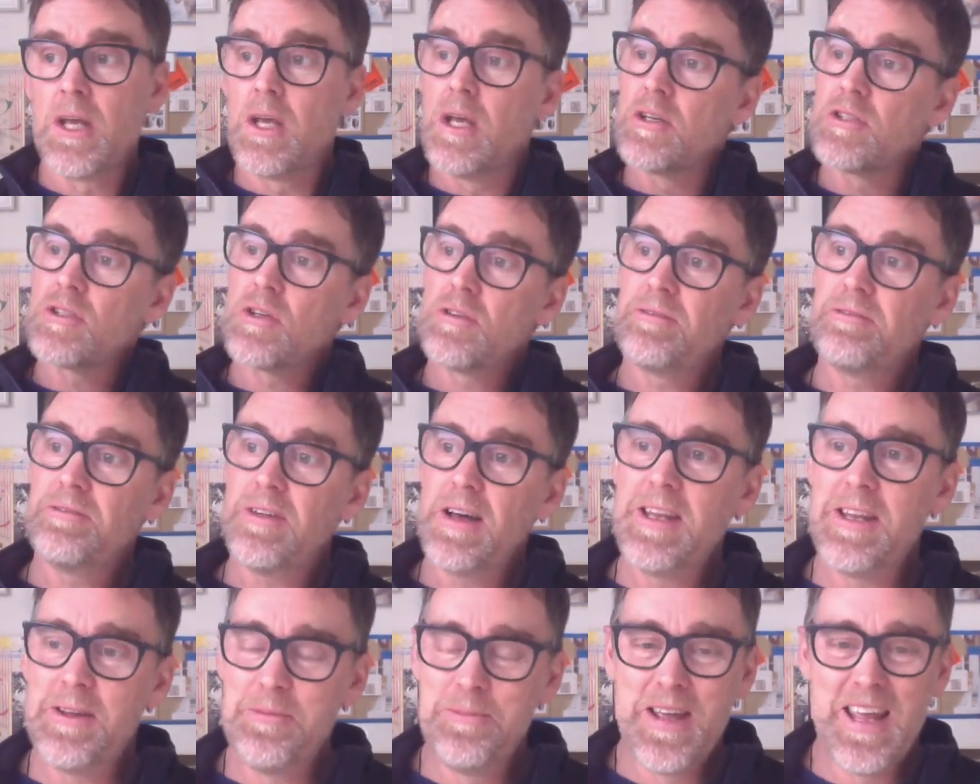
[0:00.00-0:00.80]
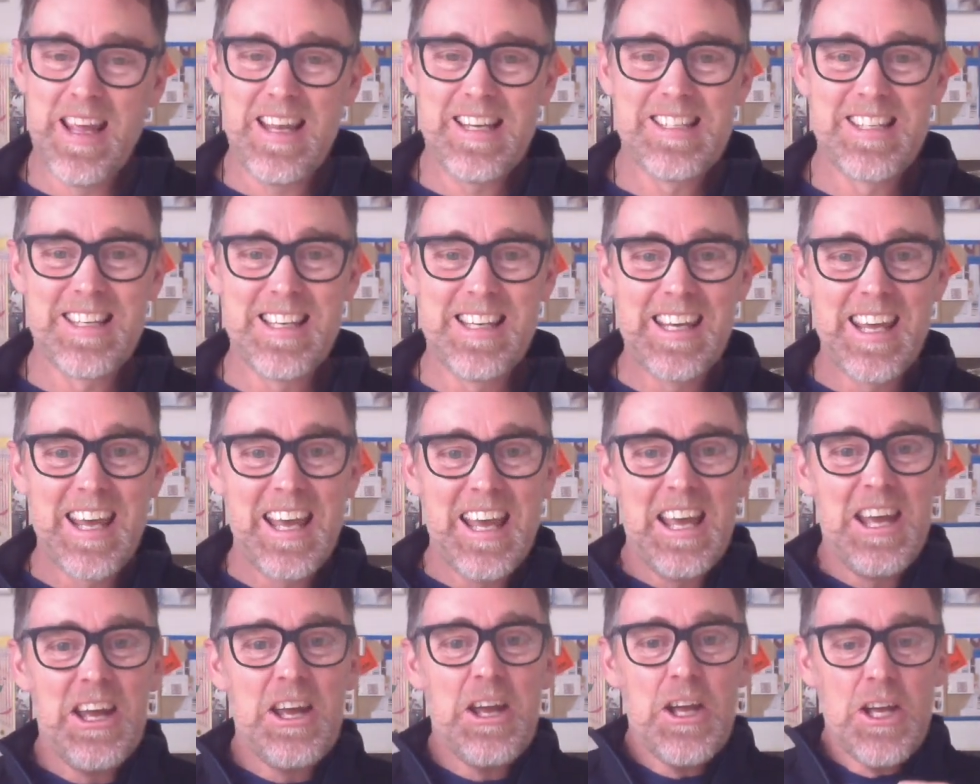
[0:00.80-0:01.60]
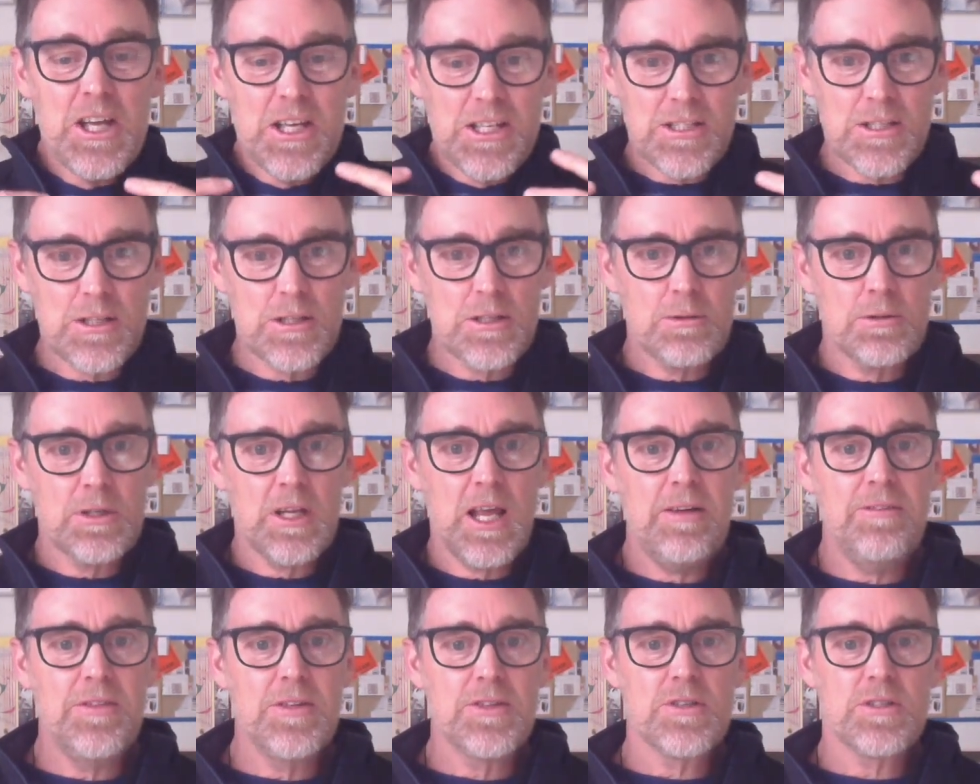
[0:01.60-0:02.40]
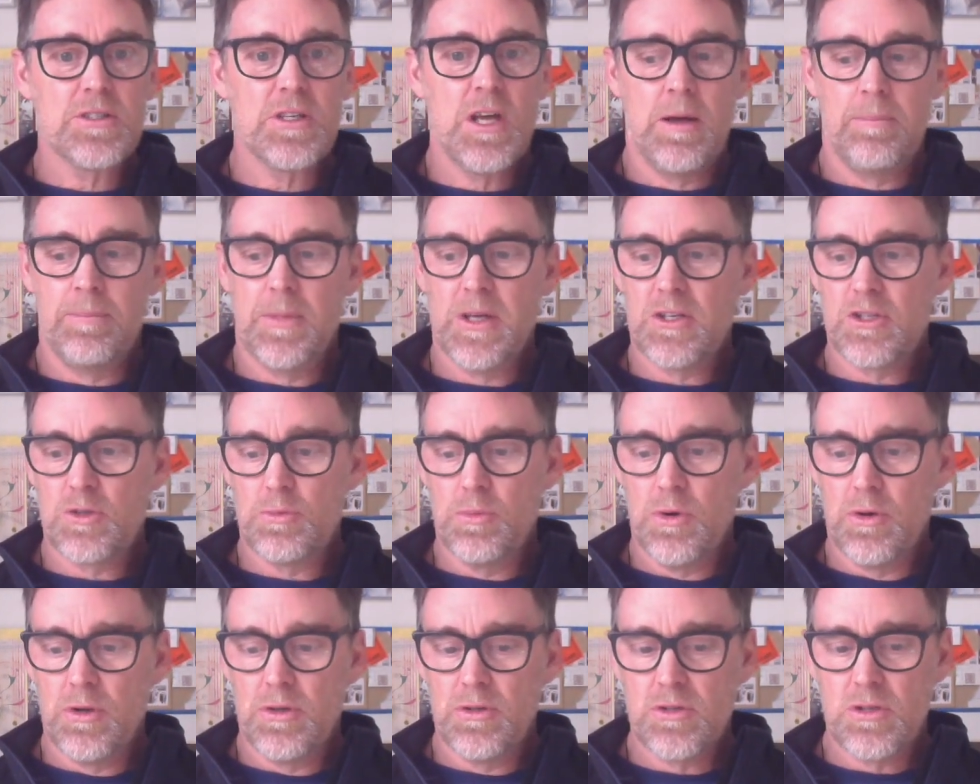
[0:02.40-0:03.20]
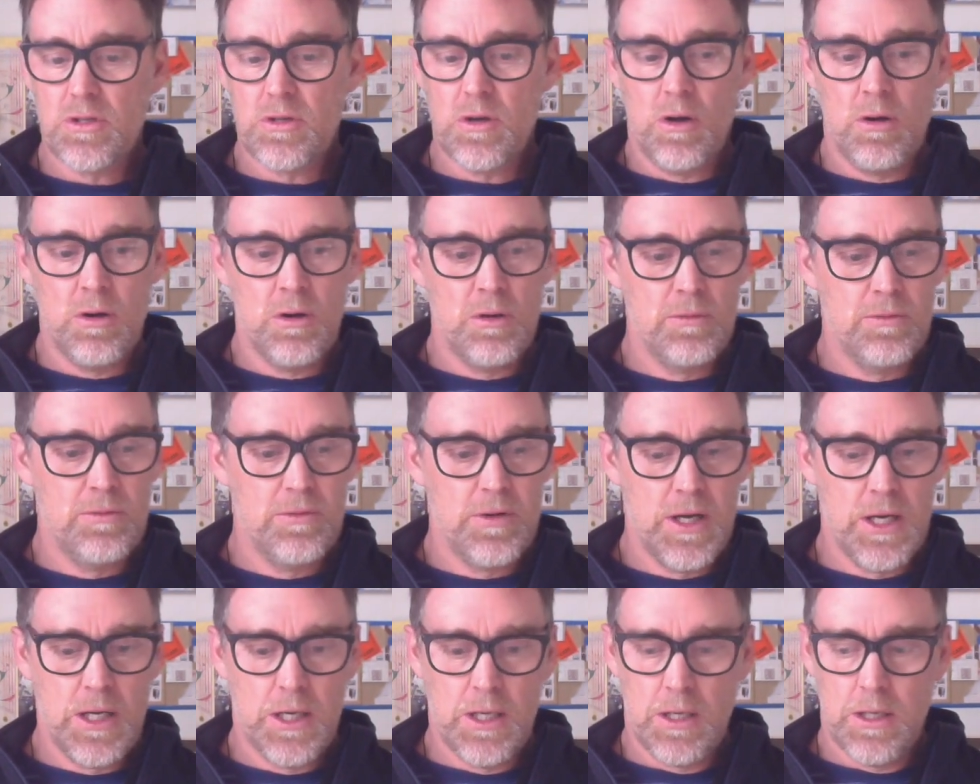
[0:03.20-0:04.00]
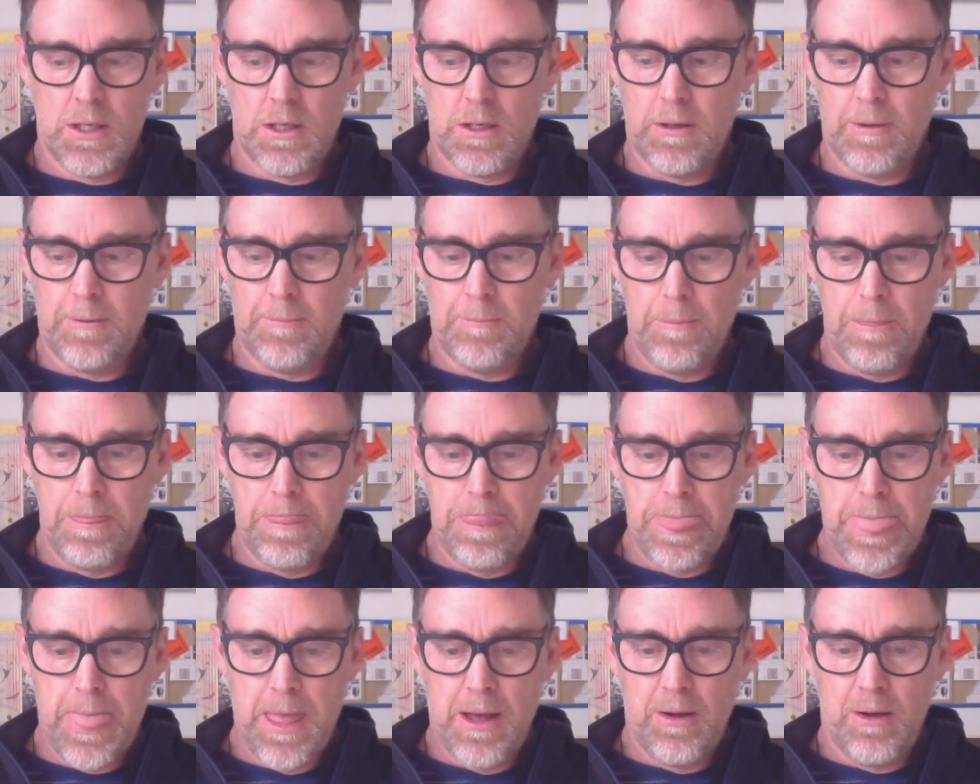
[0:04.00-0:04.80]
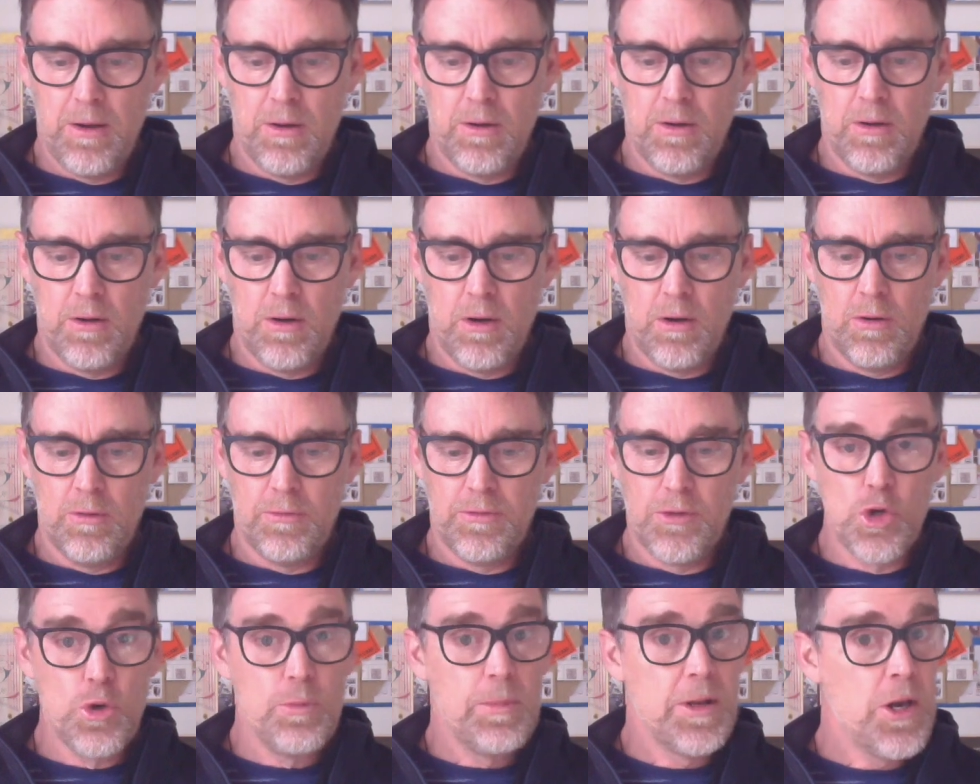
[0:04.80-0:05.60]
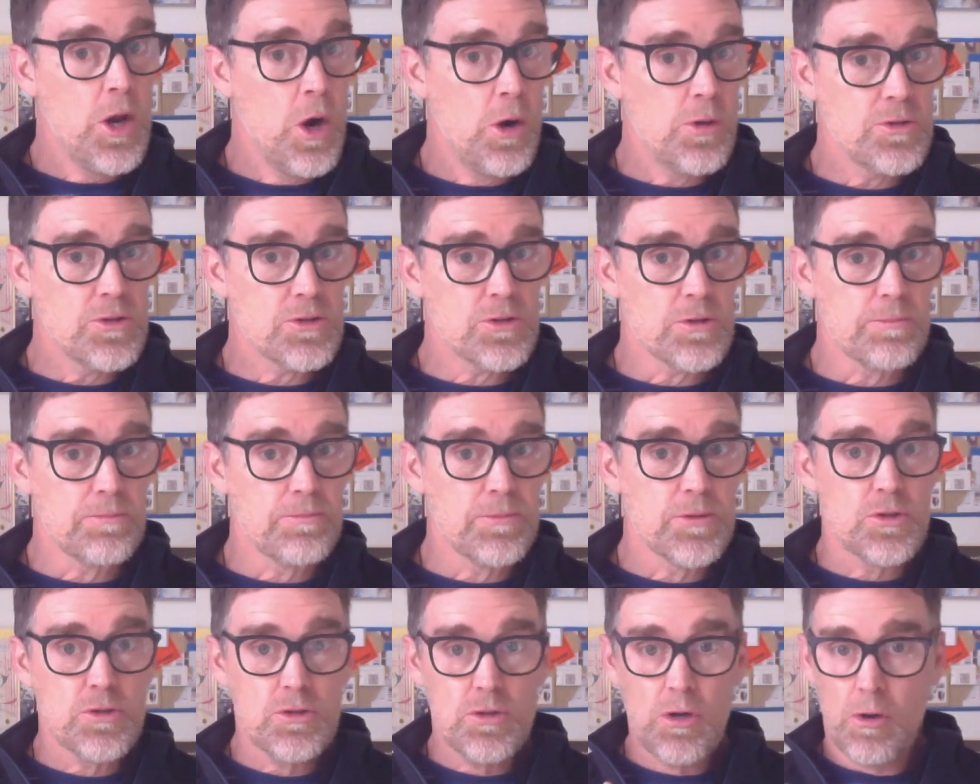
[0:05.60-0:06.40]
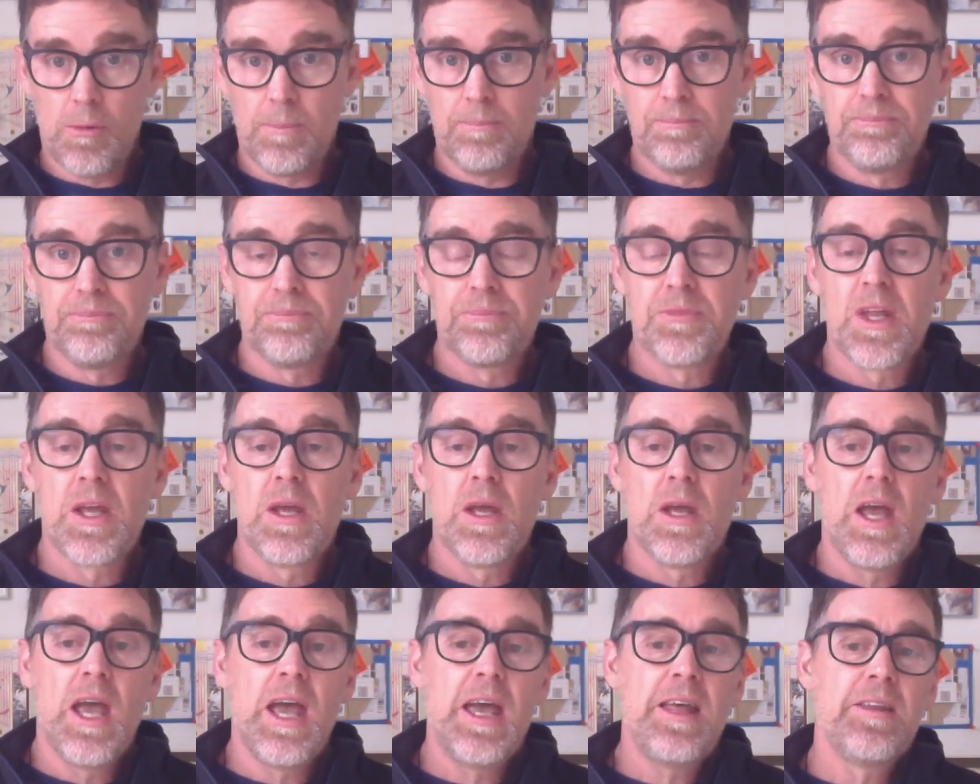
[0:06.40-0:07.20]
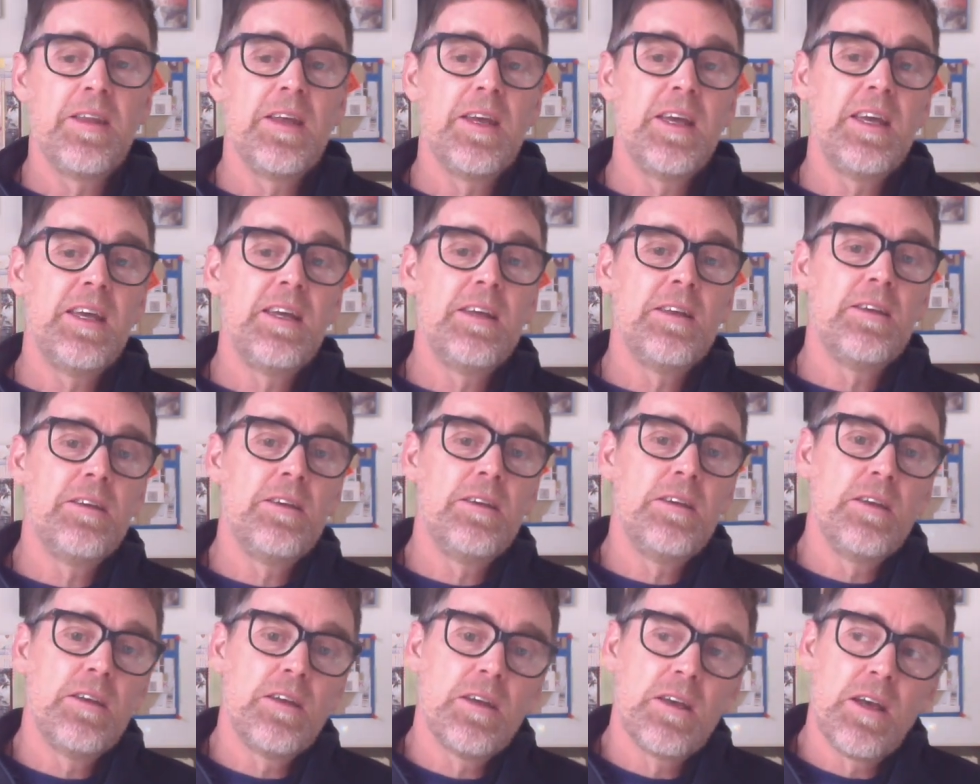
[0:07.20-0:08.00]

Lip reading: So fundamentally, so that we have this experience of numinosum. So, and in